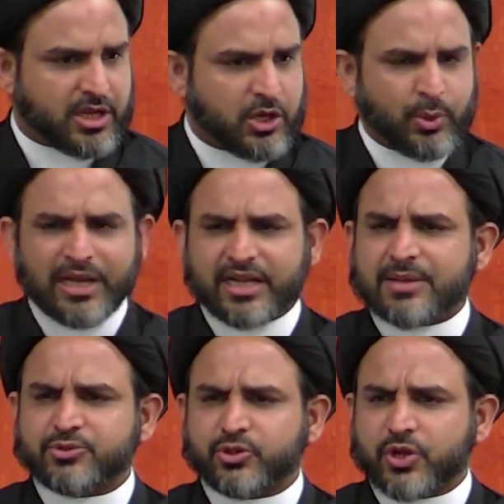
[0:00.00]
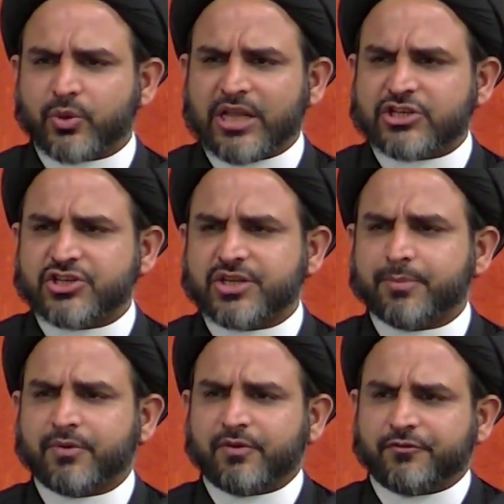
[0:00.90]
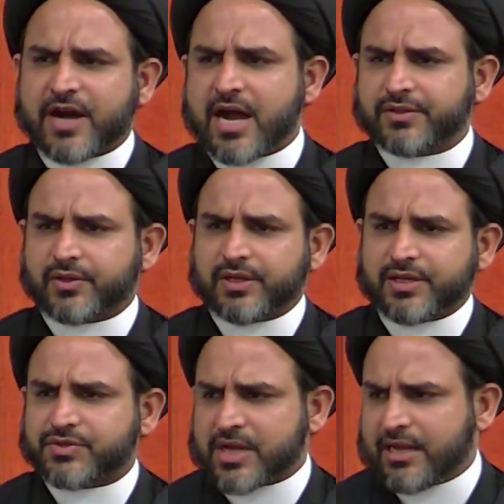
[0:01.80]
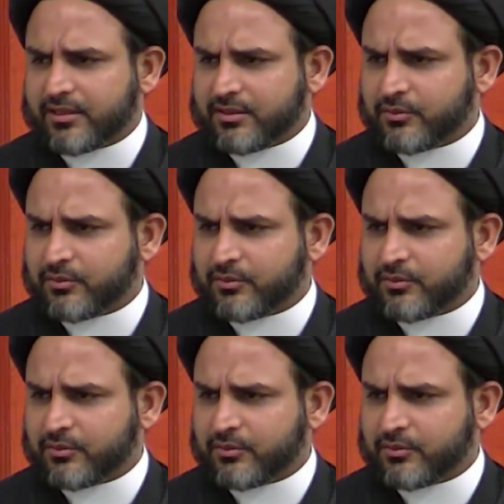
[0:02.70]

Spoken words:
When it comes to the relationship of a father and a son.